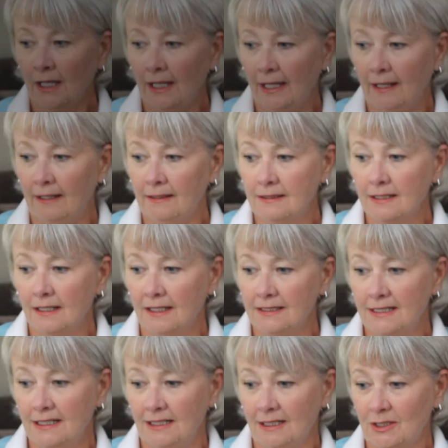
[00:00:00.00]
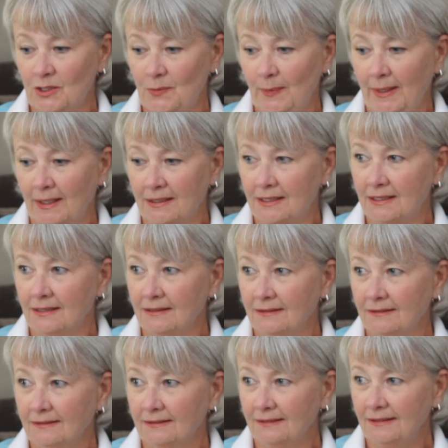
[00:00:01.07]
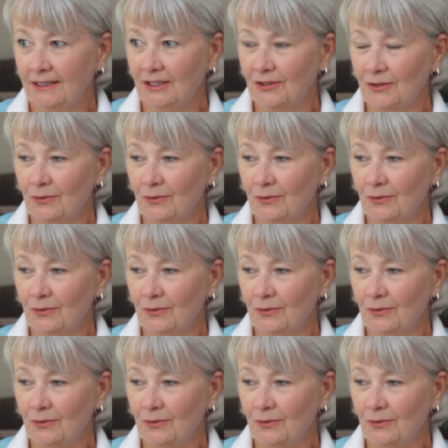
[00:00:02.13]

and didn't expect, you know,